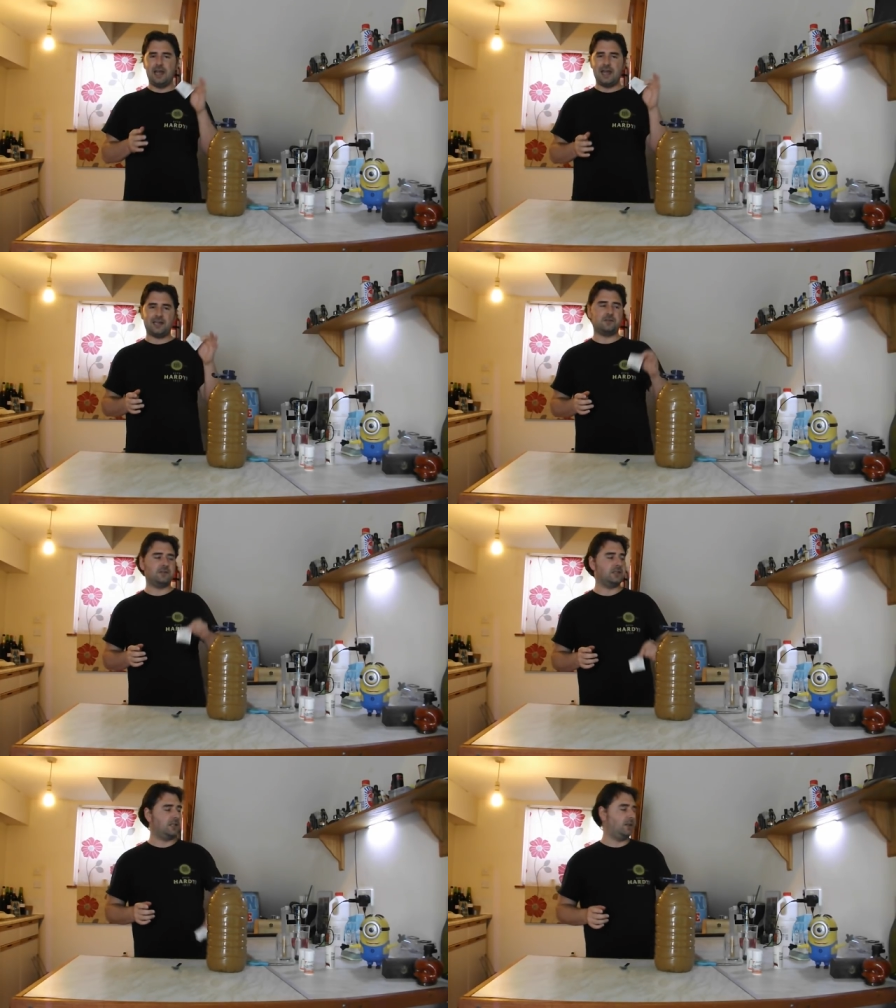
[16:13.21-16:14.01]

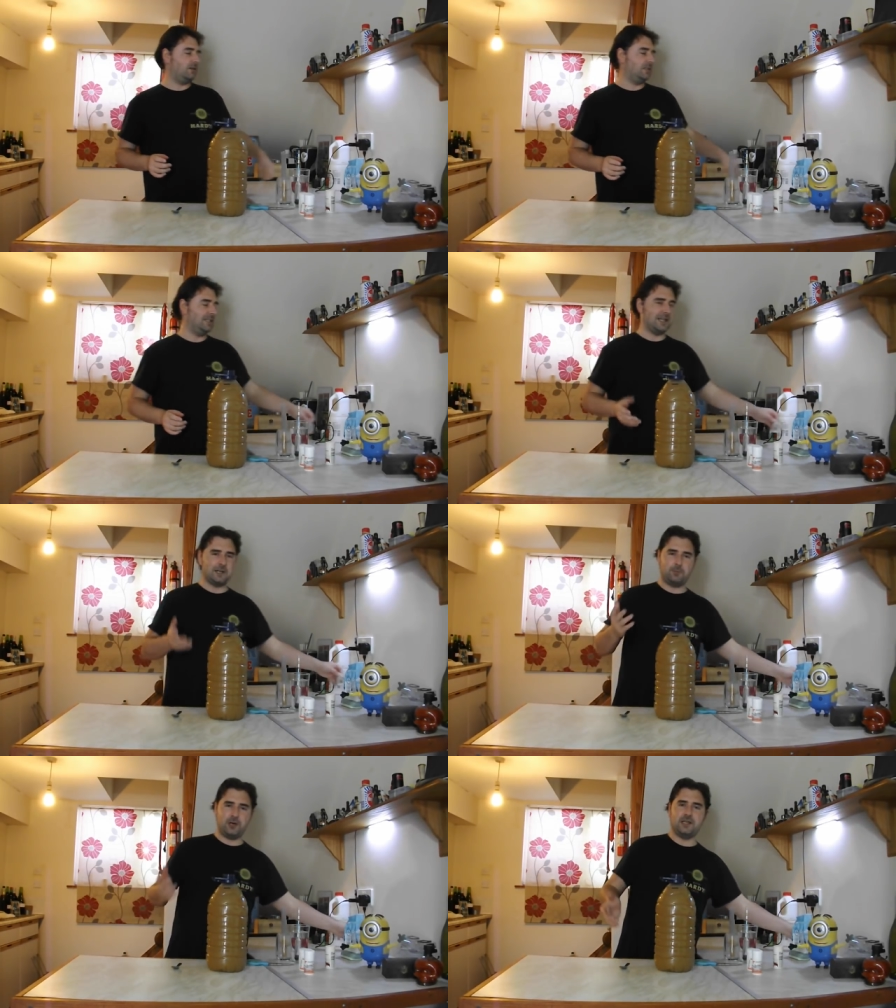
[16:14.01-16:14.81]
extra security that
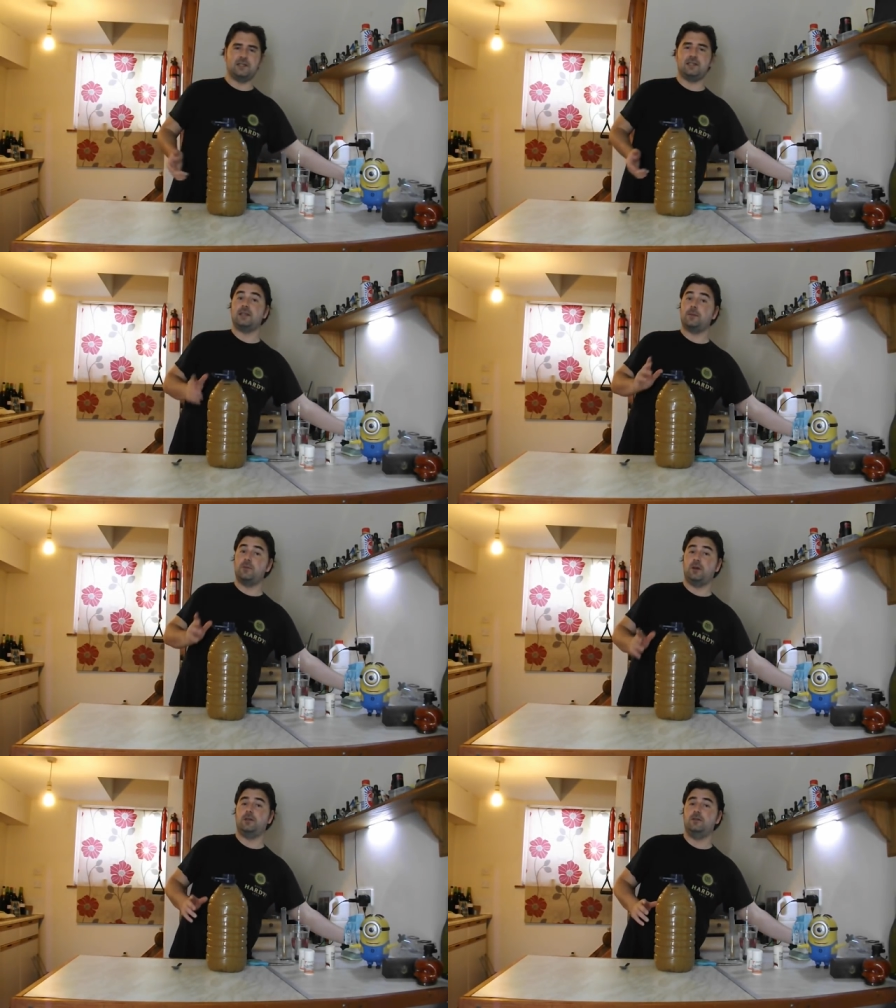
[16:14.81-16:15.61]
it brings since
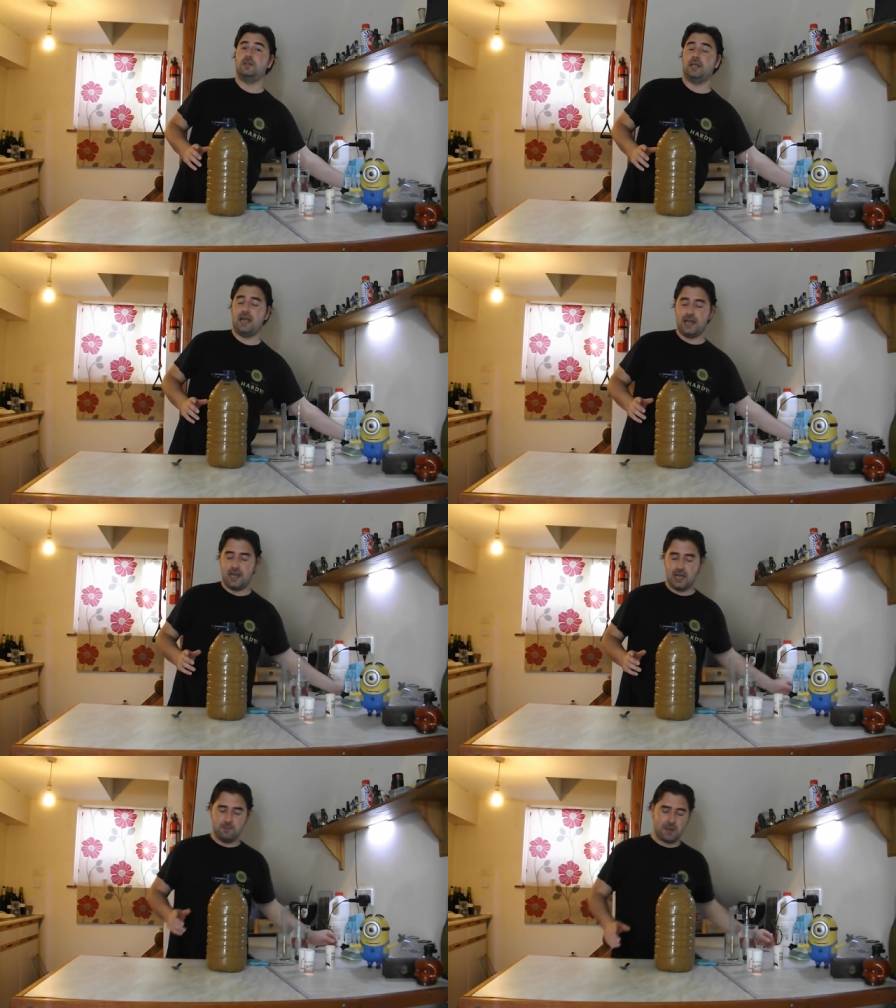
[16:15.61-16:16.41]
I'm not using a
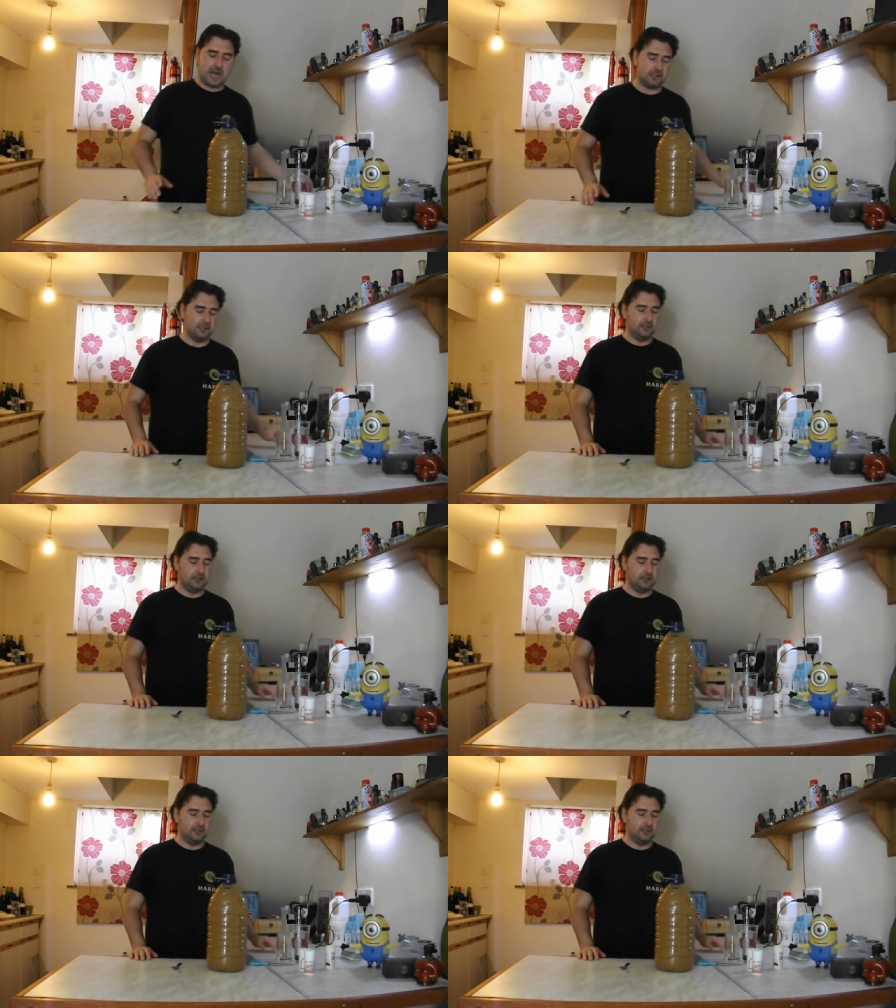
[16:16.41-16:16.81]
heat map.